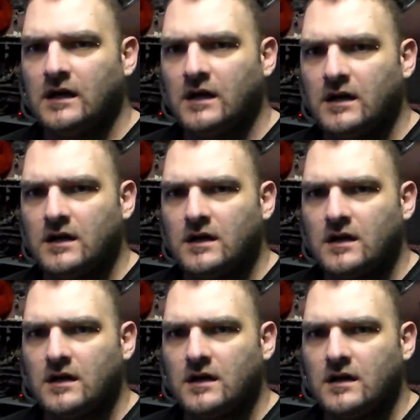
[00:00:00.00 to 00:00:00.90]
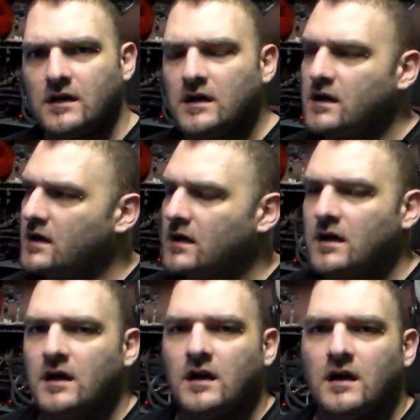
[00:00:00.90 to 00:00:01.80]

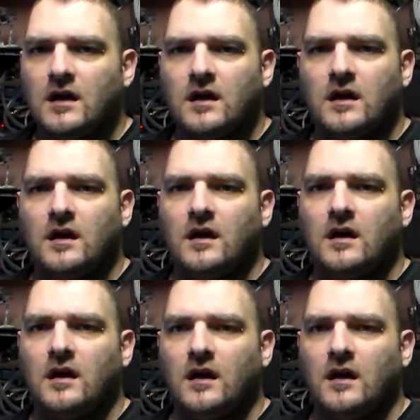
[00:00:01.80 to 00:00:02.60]
(no one is talking)